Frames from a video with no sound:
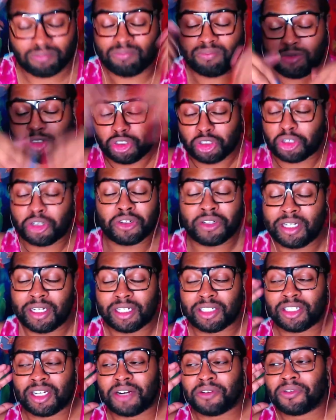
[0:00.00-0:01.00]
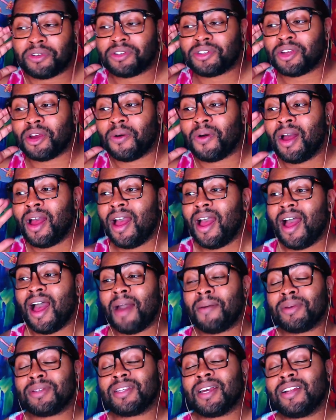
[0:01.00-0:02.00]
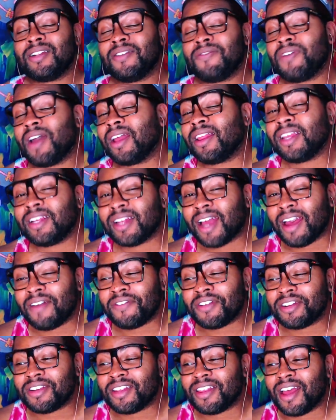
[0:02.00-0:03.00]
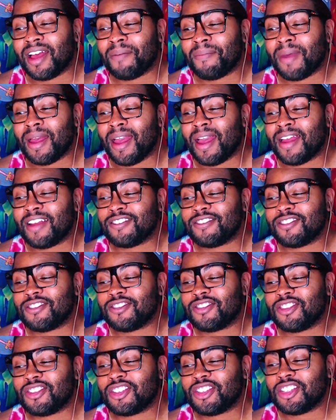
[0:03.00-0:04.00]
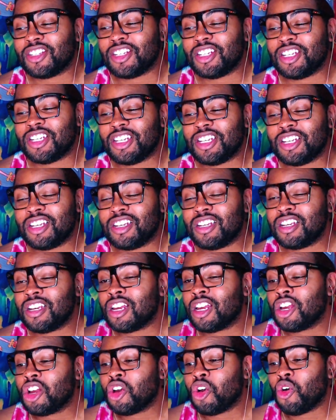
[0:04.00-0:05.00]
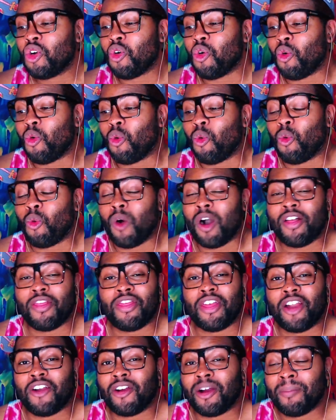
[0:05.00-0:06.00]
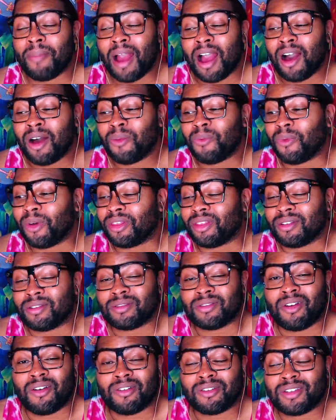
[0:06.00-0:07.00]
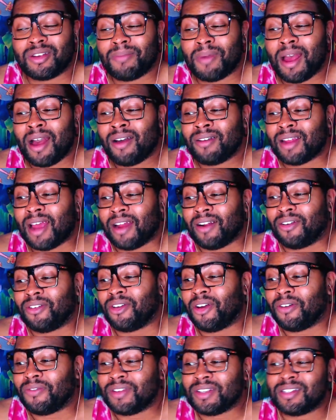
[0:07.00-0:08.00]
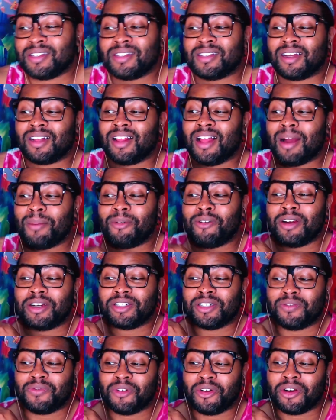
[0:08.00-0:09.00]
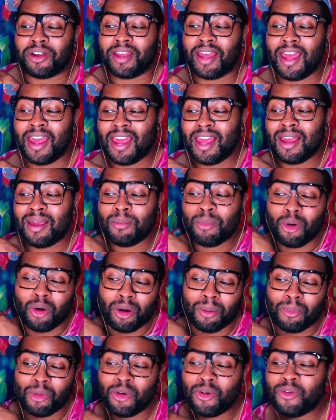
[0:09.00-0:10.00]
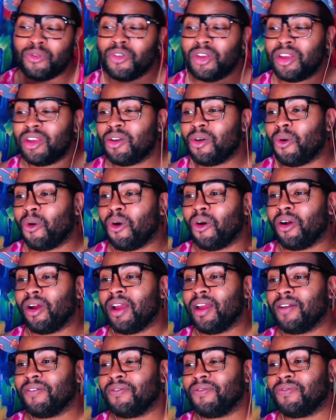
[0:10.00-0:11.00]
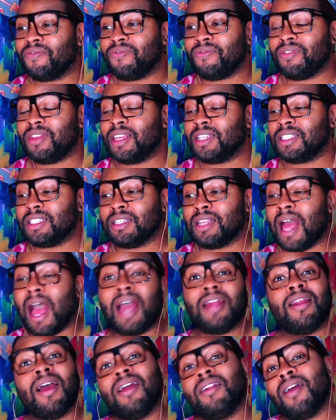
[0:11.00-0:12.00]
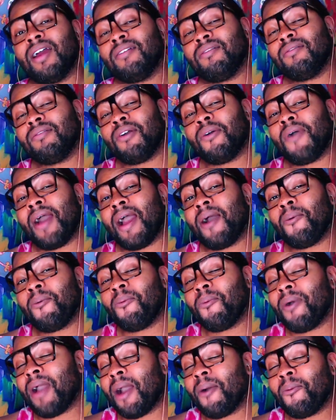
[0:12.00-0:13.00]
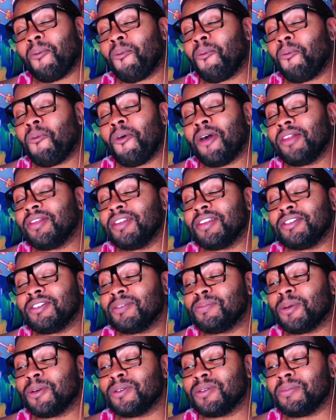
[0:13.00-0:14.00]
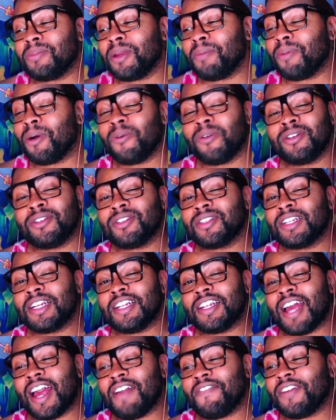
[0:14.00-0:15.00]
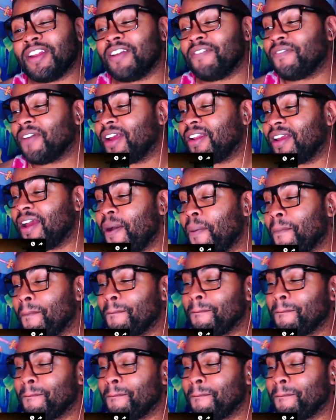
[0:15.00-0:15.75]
journey in general. So I'm excited to finally dive into them and just see what they're about, what the song's about. I don't know if this is a collaboration for a game or a movie or if this, I, I, I don't know how, how, what this is supposed to be, but we're just going to dive in and find out.